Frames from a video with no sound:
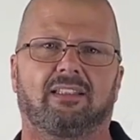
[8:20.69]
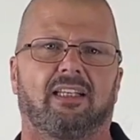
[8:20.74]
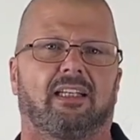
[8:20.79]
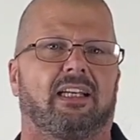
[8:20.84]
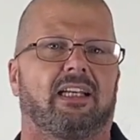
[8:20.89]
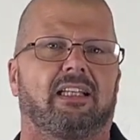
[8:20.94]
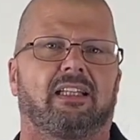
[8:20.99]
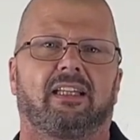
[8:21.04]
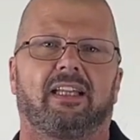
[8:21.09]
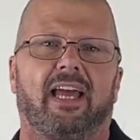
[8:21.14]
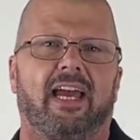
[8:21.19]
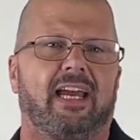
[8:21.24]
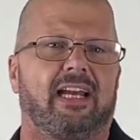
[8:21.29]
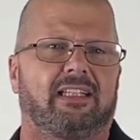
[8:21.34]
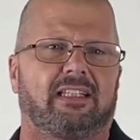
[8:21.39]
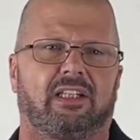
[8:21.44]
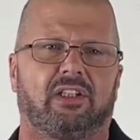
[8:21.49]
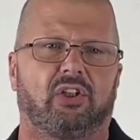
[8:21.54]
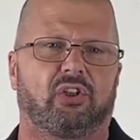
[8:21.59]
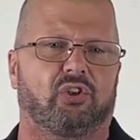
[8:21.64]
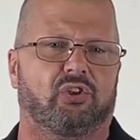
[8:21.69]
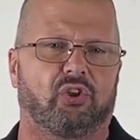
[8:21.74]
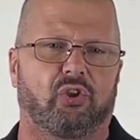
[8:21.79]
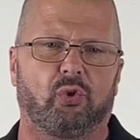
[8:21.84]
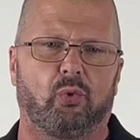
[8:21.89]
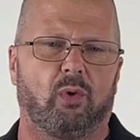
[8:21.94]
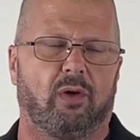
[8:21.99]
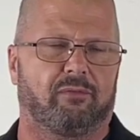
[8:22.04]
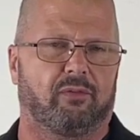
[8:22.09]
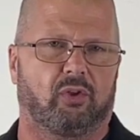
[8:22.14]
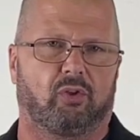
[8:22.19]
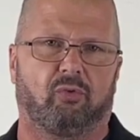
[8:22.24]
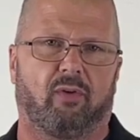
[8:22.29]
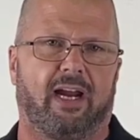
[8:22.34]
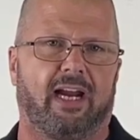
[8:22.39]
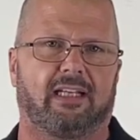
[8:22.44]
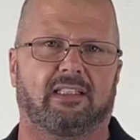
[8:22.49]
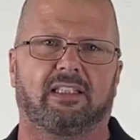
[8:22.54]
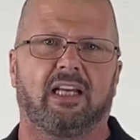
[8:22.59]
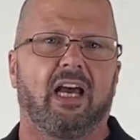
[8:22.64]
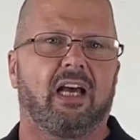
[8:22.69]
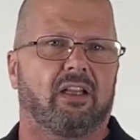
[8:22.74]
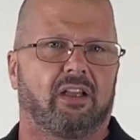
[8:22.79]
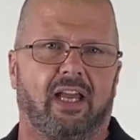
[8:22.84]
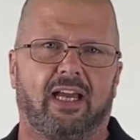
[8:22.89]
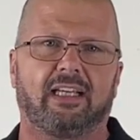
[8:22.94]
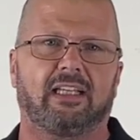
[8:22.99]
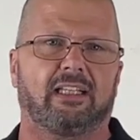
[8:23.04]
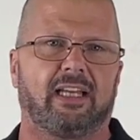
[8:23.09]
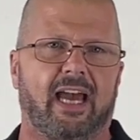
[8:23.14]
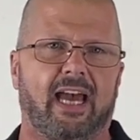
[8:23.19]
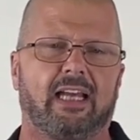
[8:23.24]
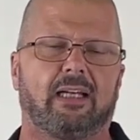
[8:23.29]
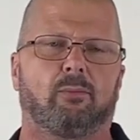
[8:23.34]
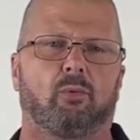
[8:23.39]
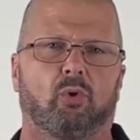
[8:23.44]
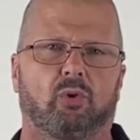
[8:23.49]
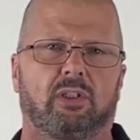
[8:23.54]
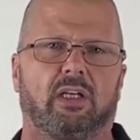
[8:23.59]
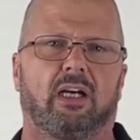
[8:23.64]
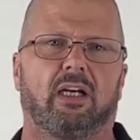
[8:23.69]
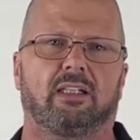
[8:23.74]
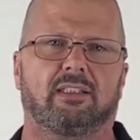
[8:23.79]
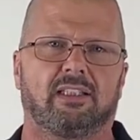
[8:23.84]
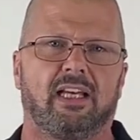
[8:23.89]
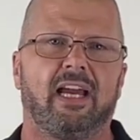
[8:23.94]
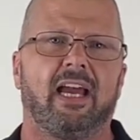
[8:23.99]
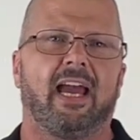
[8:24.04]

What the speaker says: and he laid in the dew of the grass like an animal does.